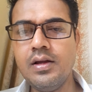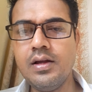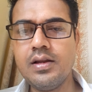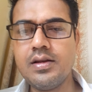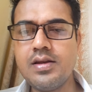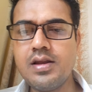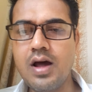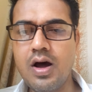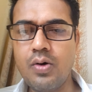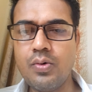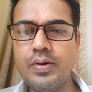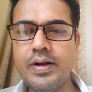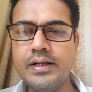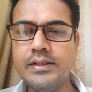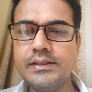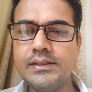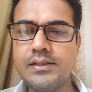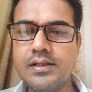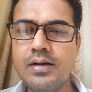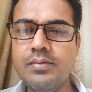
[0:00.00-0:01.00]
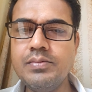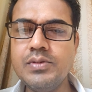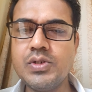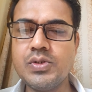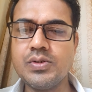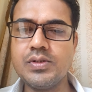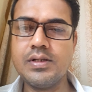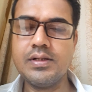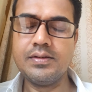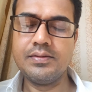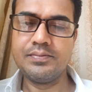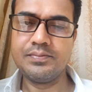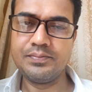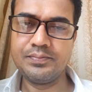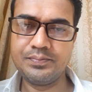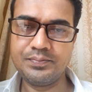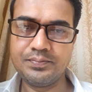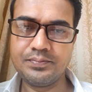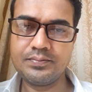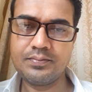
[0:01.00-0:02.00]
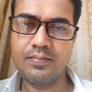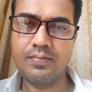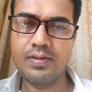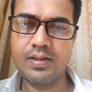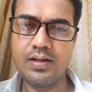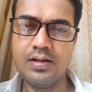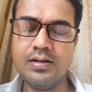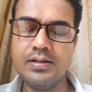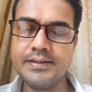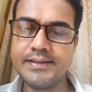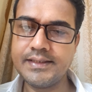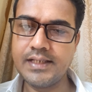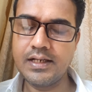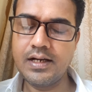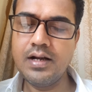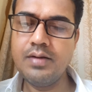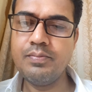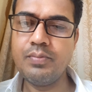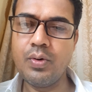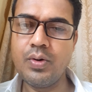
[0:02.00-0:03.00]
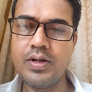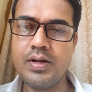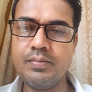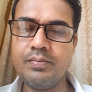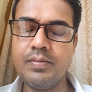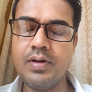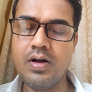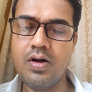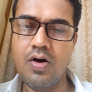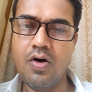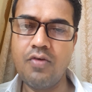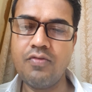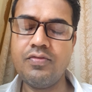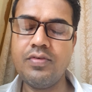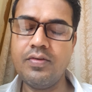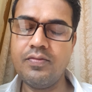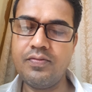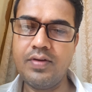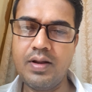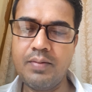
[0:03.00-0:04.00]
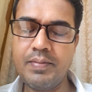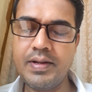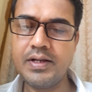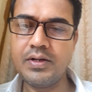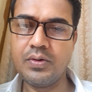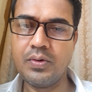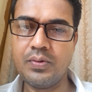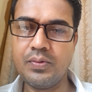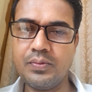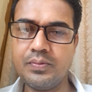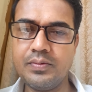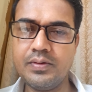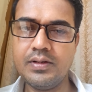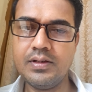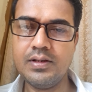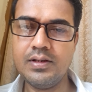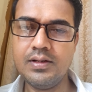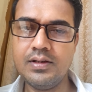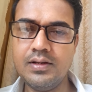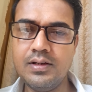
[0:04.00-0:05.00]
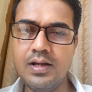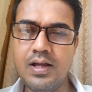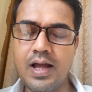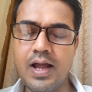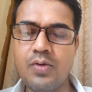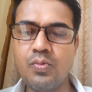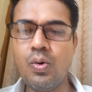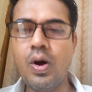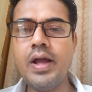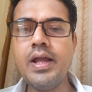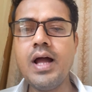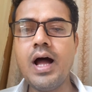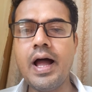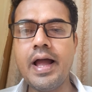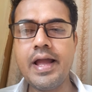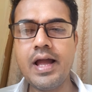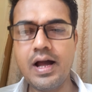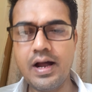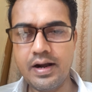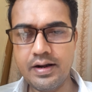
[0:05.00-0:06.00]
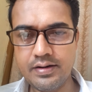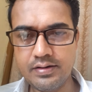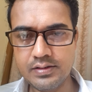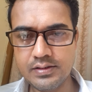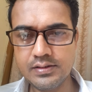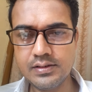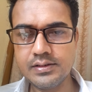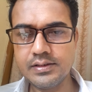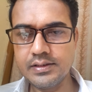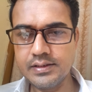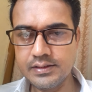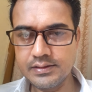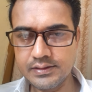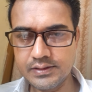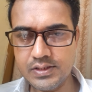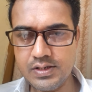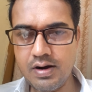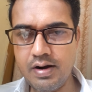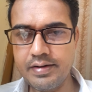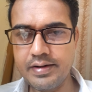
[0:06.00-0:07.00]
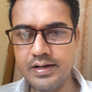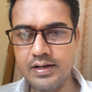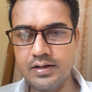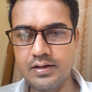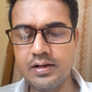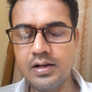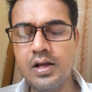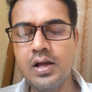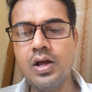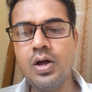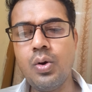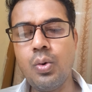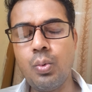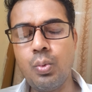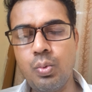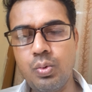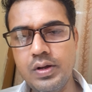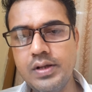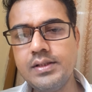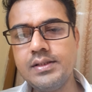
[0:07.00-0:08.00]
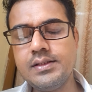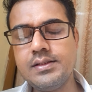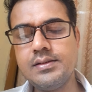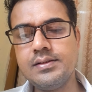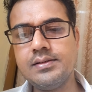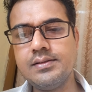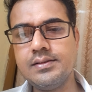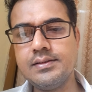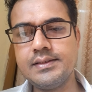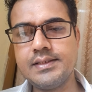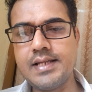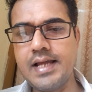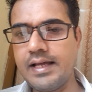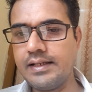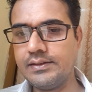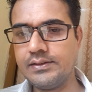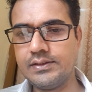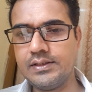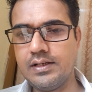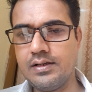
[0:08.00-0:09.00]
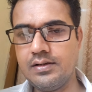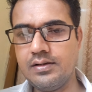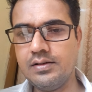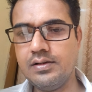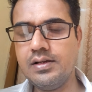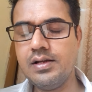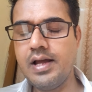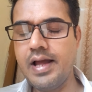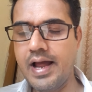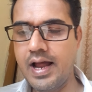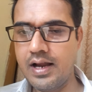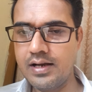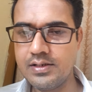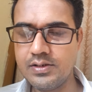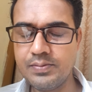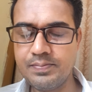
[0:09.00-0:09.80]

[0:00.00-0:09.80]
Now let's come to the second poem of Flamingo, and why I had started with stanza and